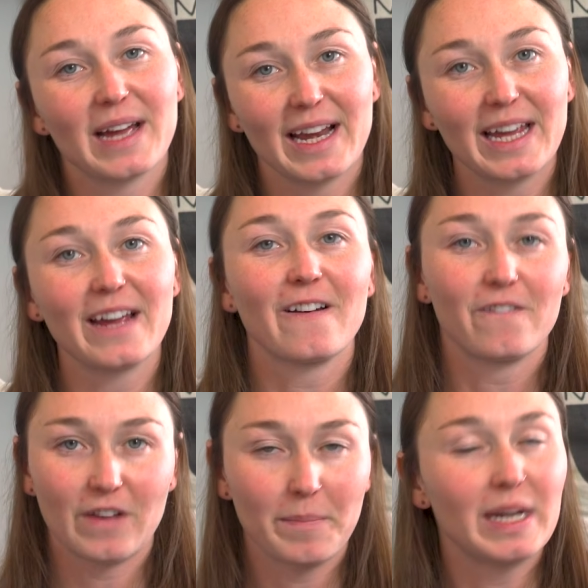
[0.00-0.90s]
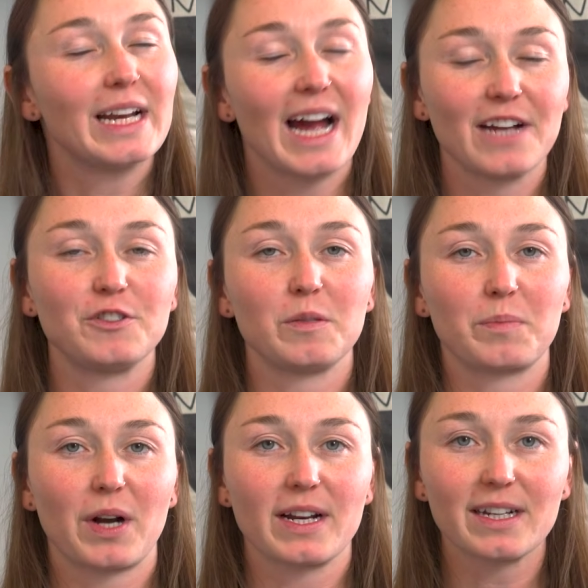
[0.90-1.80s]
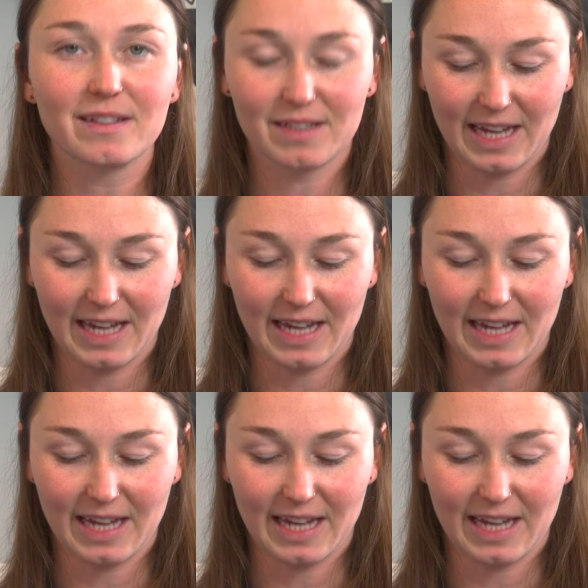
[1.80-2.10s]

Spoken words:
any feminine hygiene products,